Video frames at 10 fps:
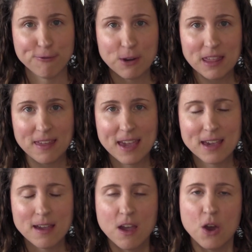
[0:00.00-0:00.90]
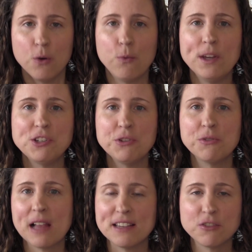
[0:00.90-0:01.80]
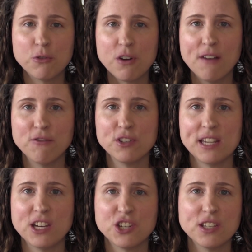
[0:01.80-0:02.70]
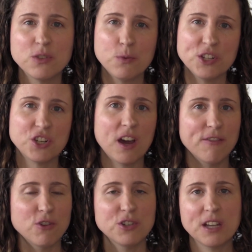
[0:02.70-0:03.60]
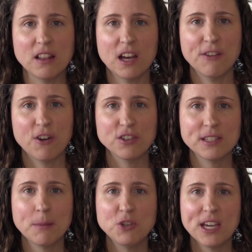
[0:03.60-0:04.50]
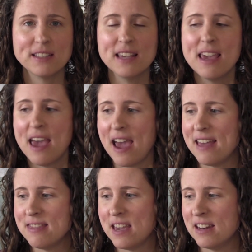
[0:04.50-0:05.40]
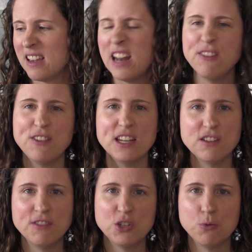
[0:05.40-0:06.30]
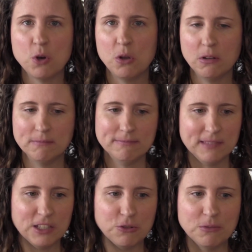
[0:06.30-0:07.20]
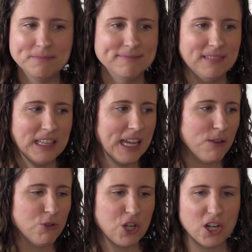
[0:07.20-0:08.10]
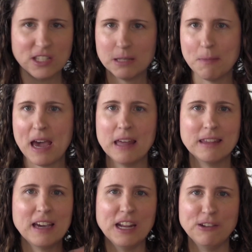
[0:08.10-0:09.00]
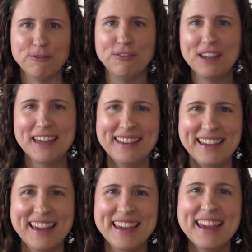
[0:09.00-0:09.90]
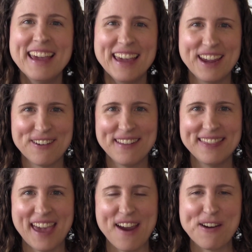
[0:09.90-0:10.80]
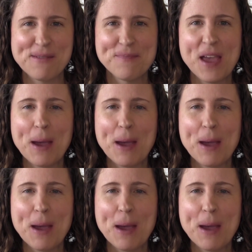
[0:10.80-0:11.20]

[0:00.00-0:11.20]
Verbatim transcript: everything. We do Classical Conversations, which covers a lot of our subjects, and then kind of individual little language arts, math, kind of here and there.